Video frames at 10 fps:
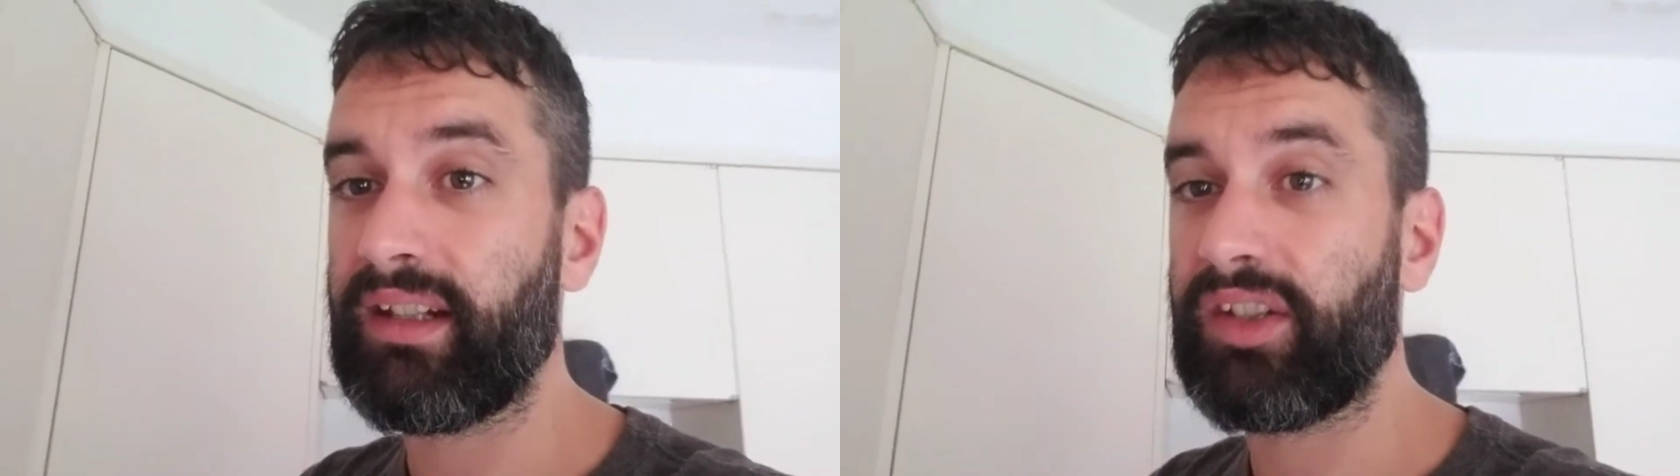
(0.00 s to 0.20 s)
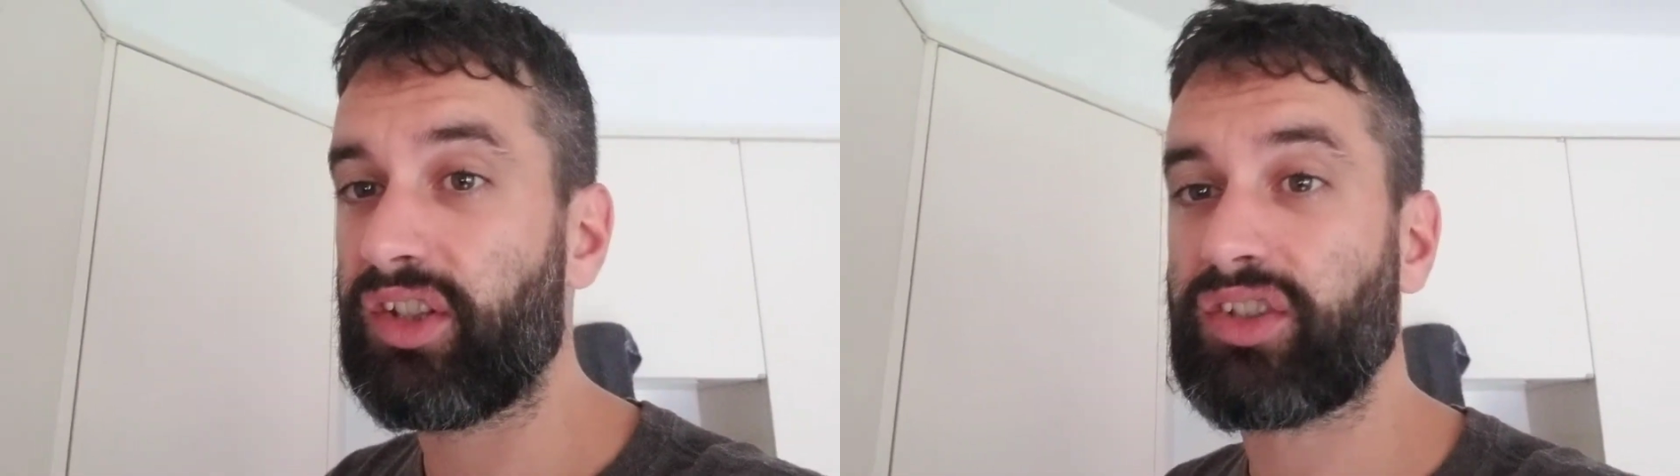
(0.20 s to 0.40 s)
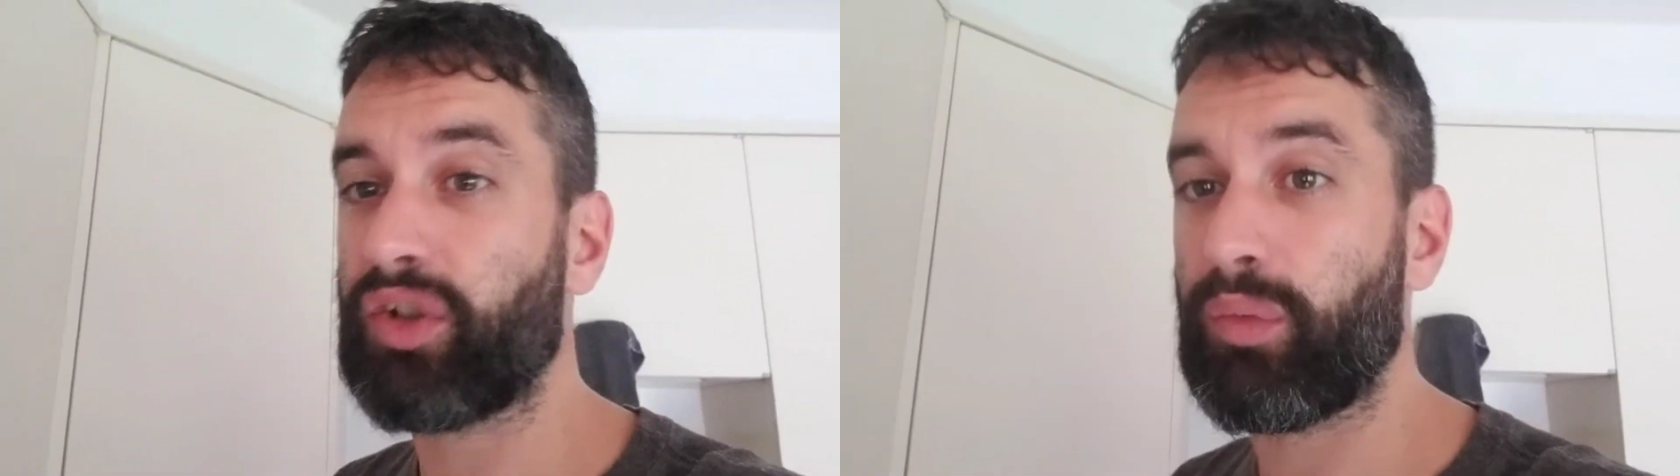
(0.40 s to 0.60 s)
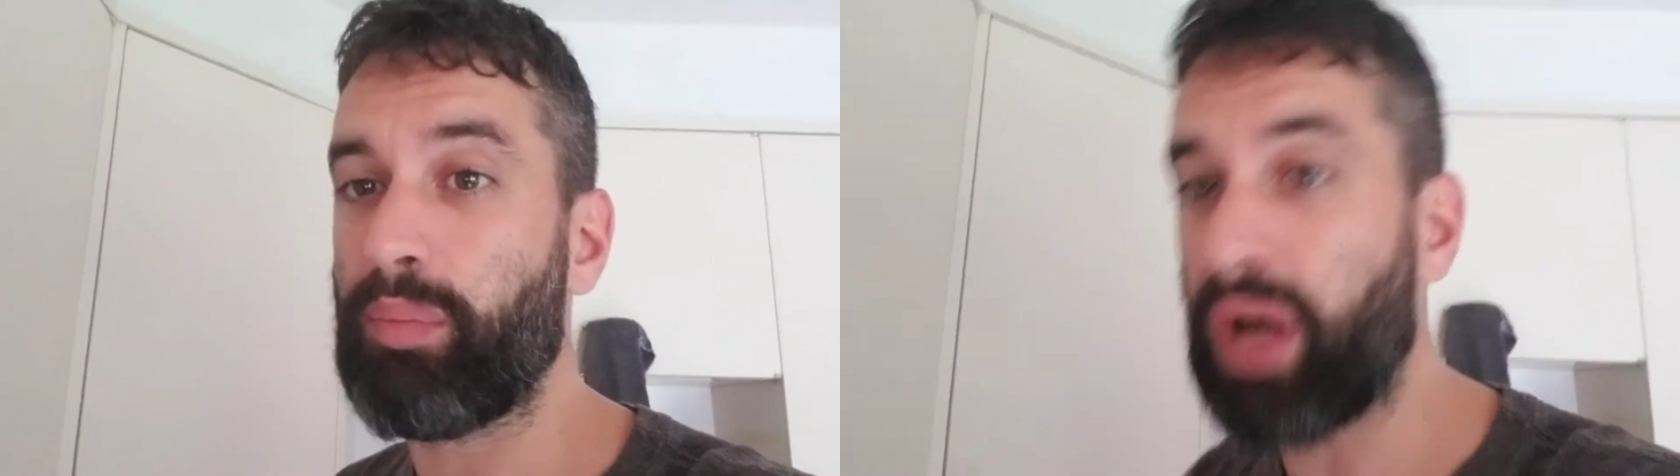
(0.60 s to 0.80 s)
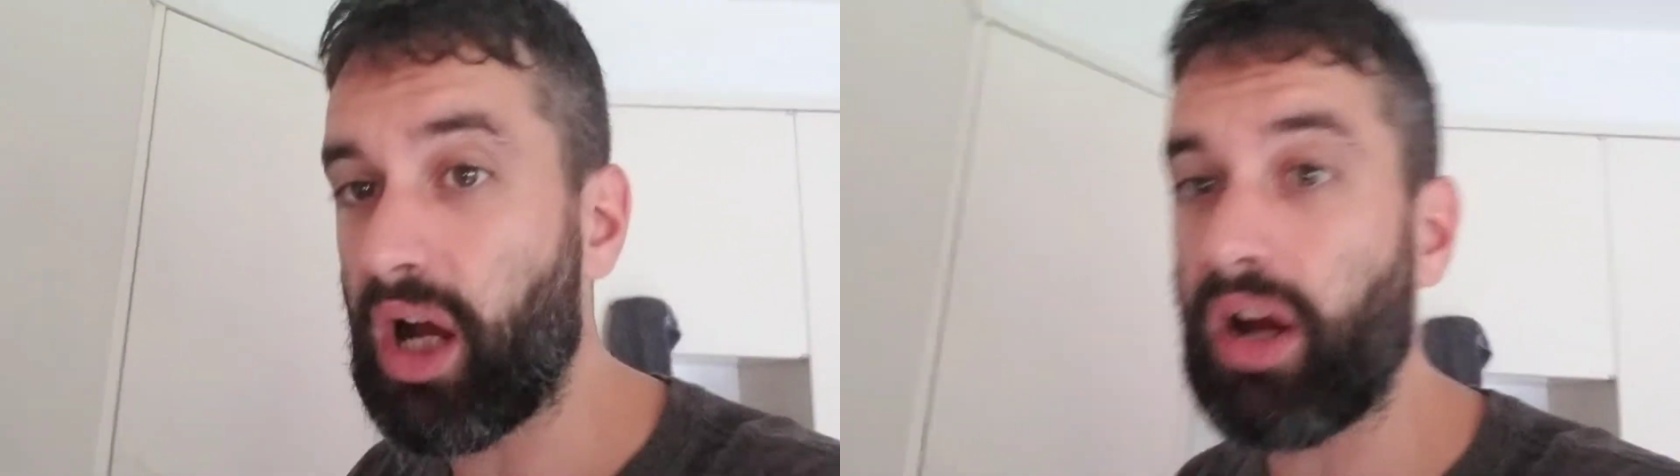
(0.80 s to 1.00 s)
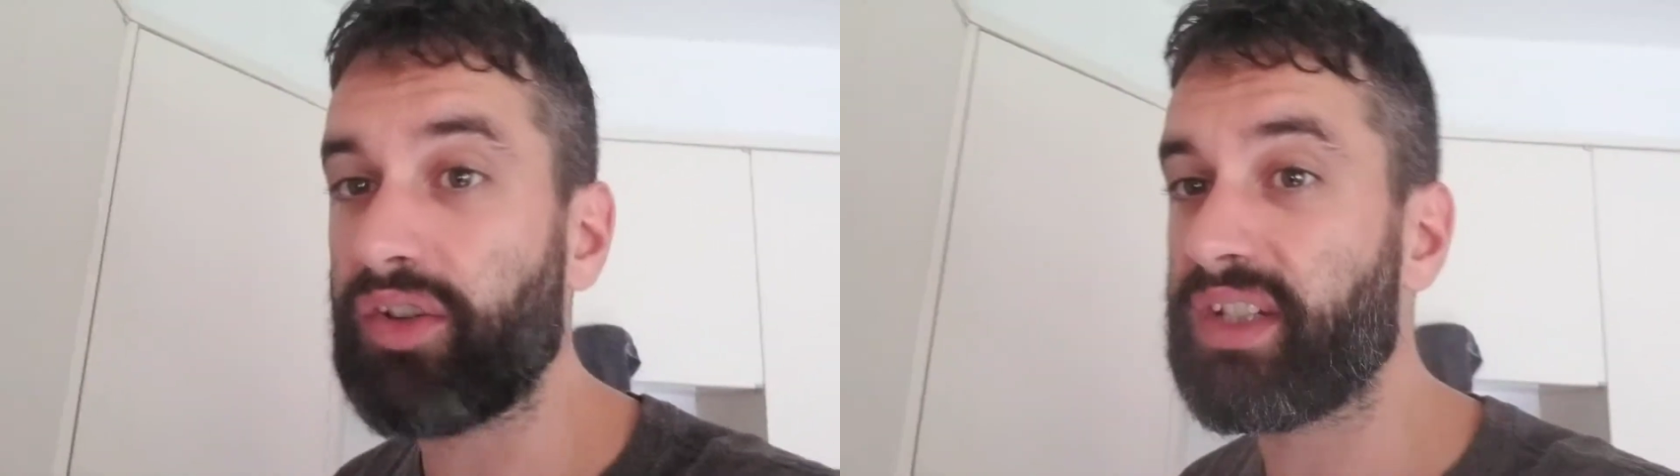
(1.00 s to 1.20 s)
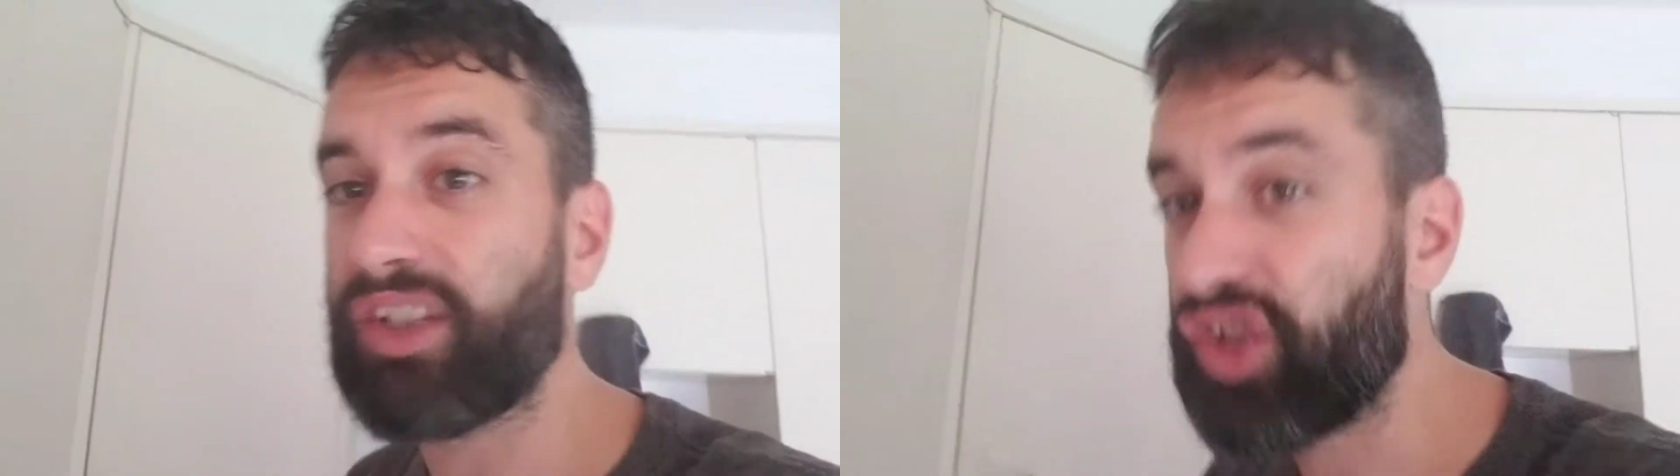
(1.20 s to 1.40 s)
You just go to a bar and you get a